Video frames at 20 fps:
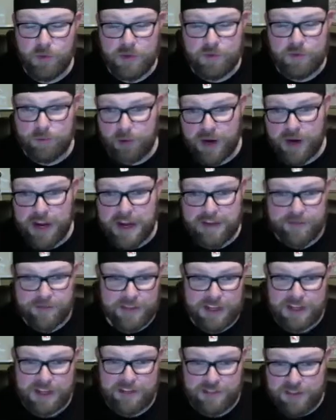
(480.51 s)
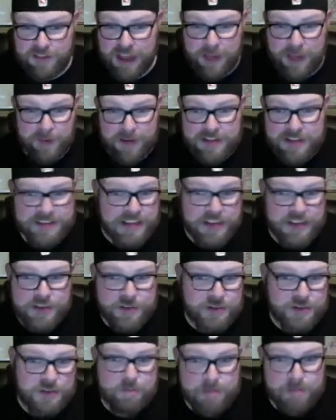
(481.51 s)
Brave? Like, I'm going to send you
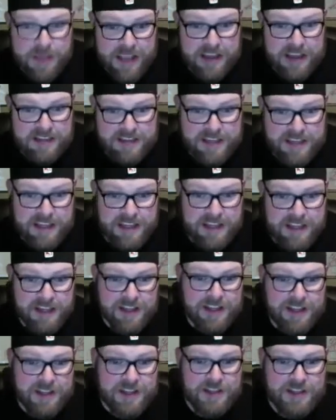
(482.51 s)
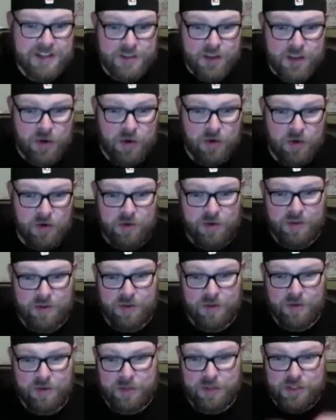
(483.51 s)
some BAT. So
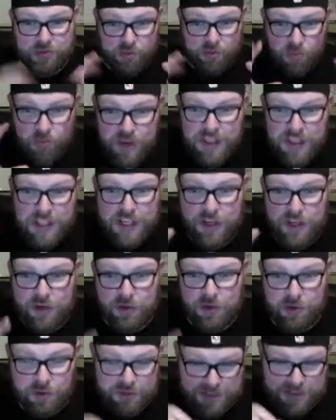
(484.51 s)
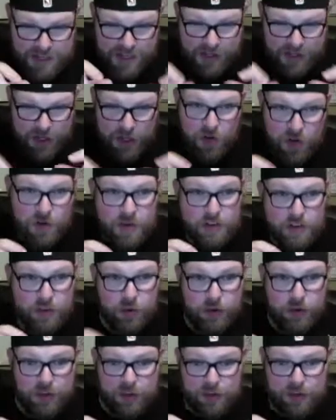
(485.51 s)
what's really cool is that you go to
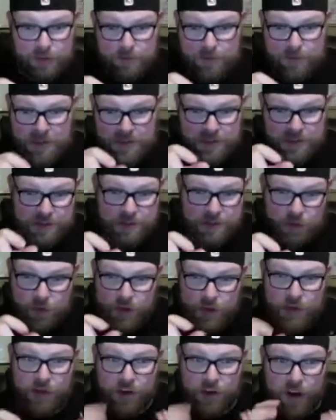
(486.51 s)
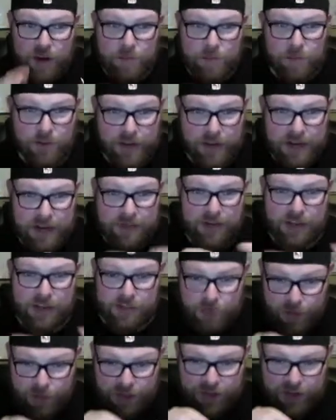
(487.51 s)
Twitter, and when you're on Brave on
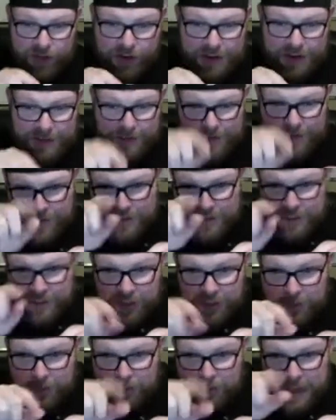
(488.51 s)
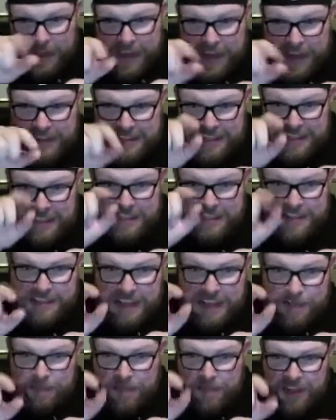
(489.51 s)
Twitter, there's a little BAT
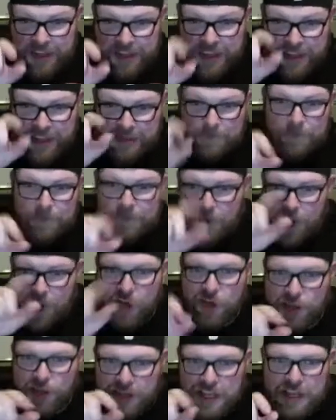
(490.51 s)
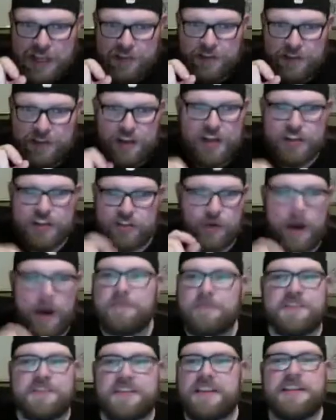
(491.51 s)
tip thing underneath. So
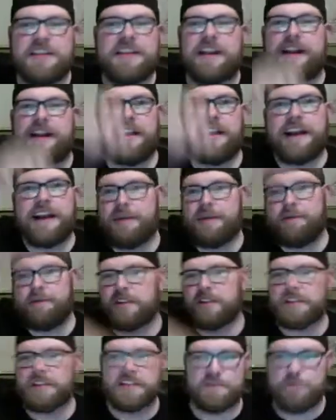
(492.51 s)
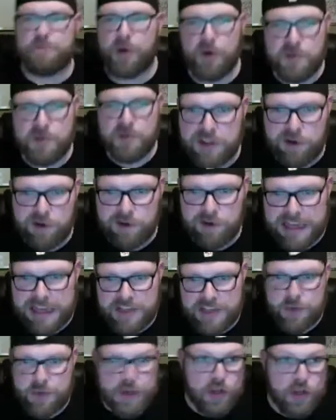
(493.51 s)
I'm sitting there, and I put this post out
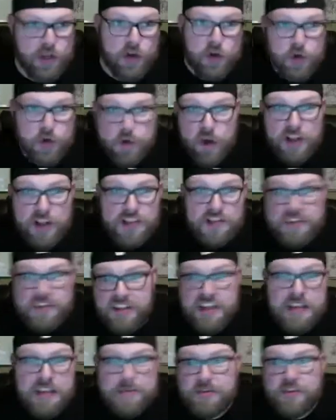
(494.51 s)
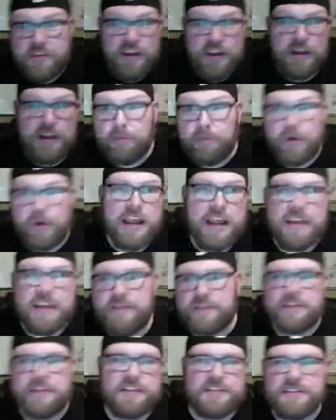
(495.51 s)
last week. Who on Steam is on Brave,
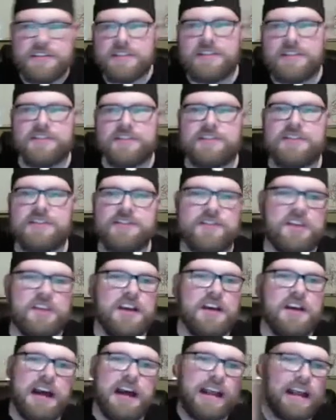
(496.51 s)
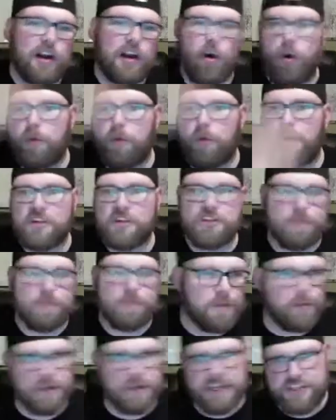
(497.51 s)
and this and this and this? I get a whole bunch of
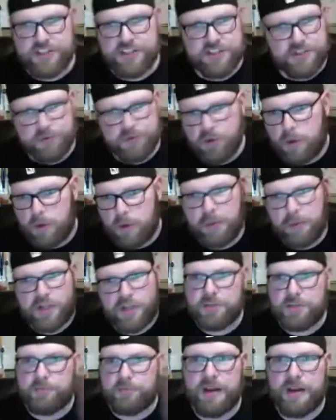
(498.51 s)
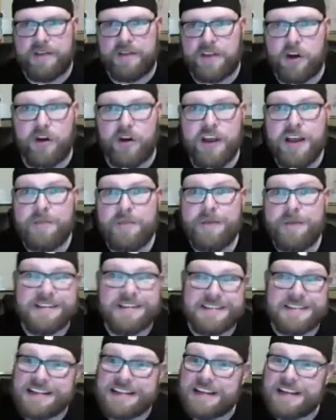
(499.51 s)
people. I just threw a bunch of Brave out because
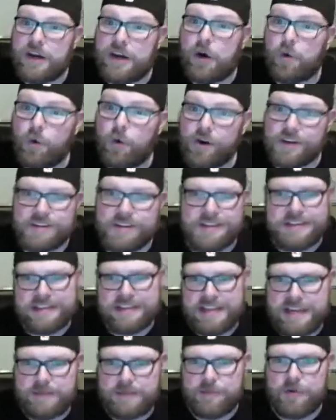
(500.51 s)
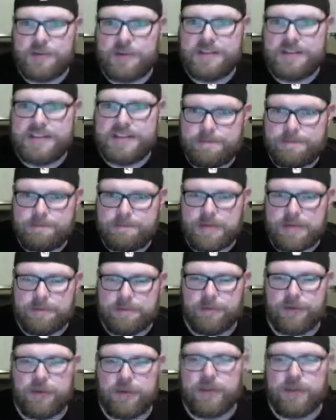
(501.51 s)
that's how it works. You tip
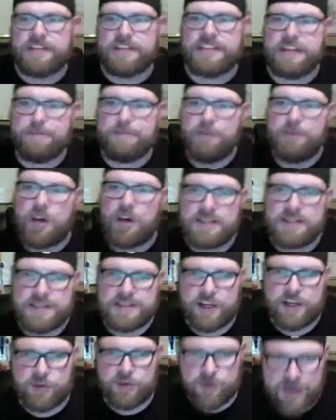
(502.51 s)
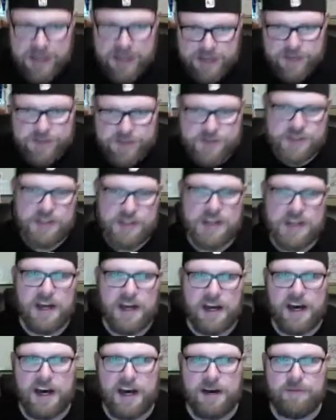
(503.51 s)
people. You can tip content creators.
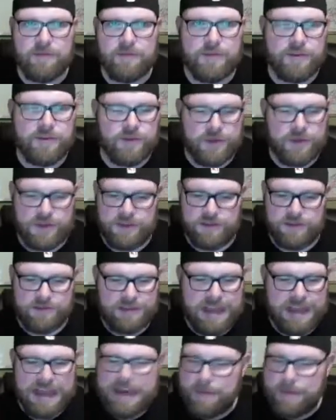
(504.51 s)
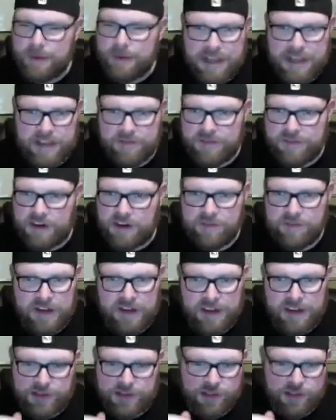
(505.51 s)
Anybody can
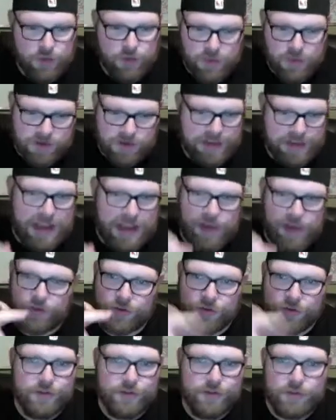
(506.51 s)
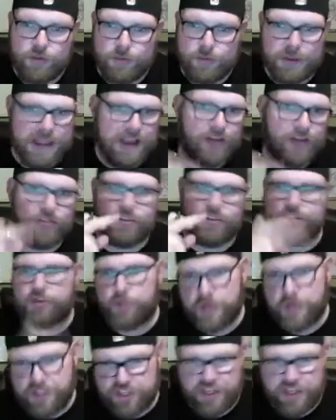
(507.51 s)
verify their Twitter account, their YouTube account, their
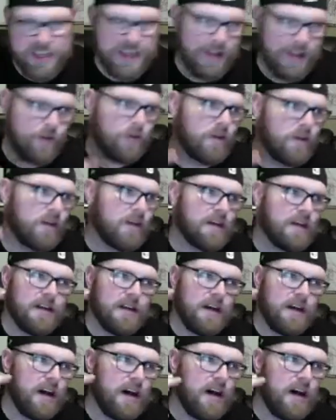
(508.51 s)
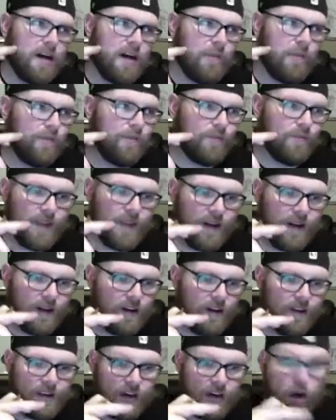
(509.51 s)
Twitch account,
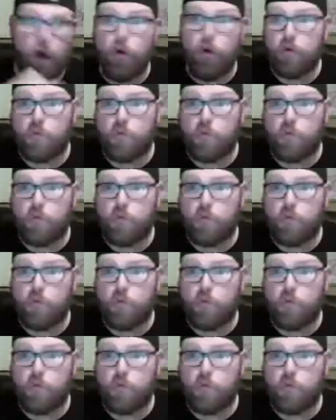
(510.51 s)
their own websites.